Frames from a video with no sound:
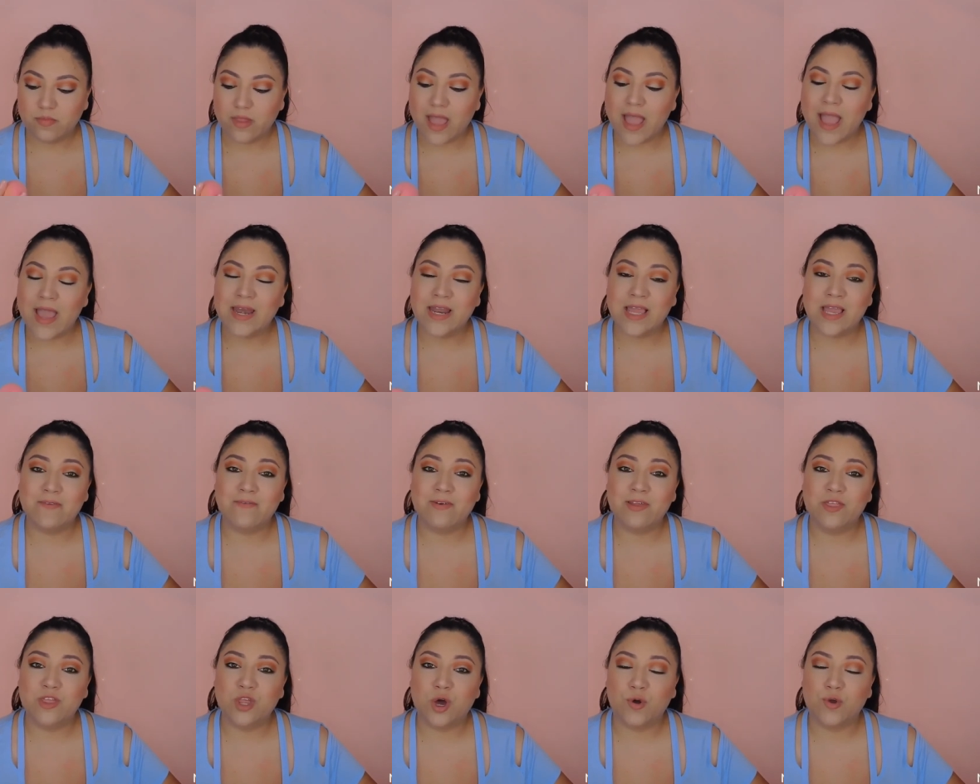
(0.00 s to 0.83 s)
And
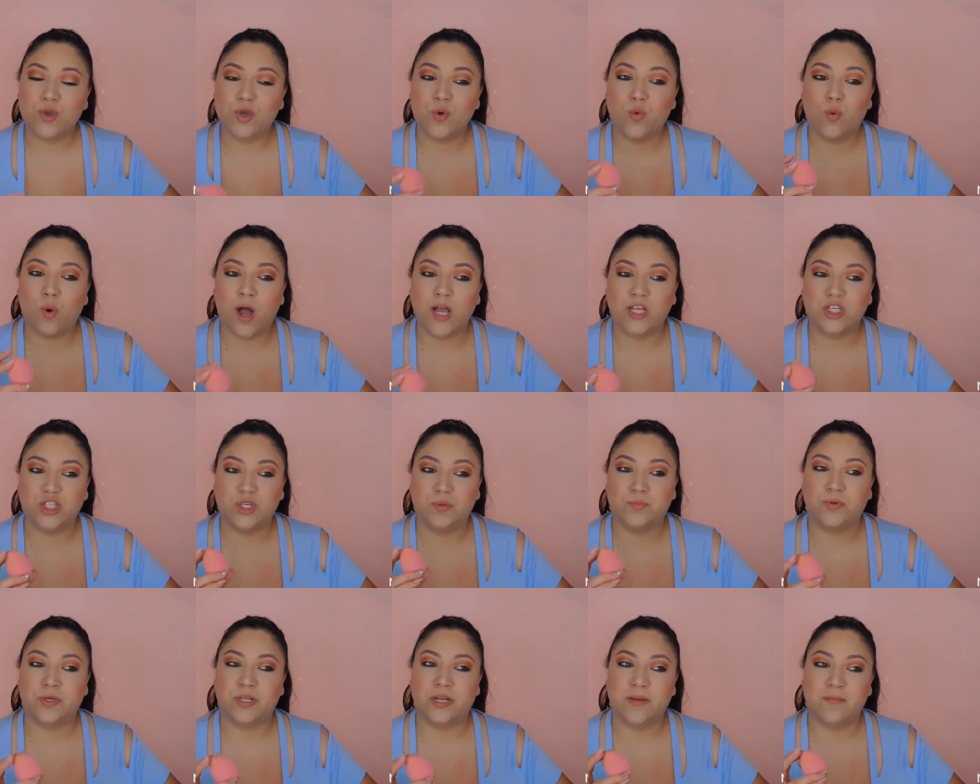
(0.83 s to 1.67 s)
even though you wash
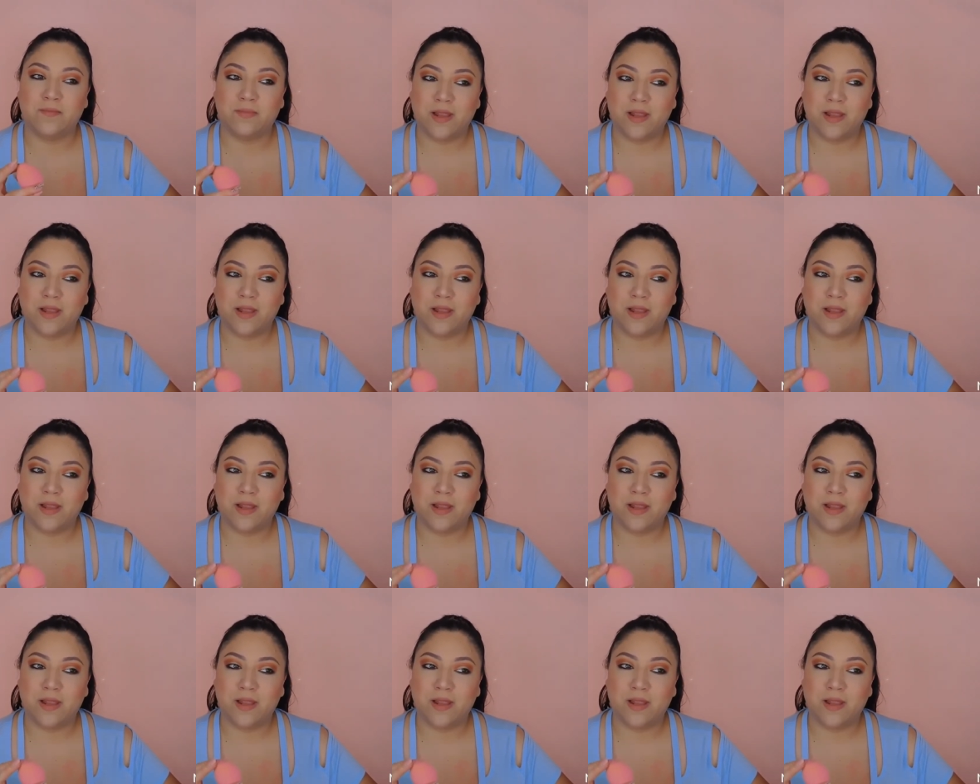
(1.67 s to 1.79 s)
your beauty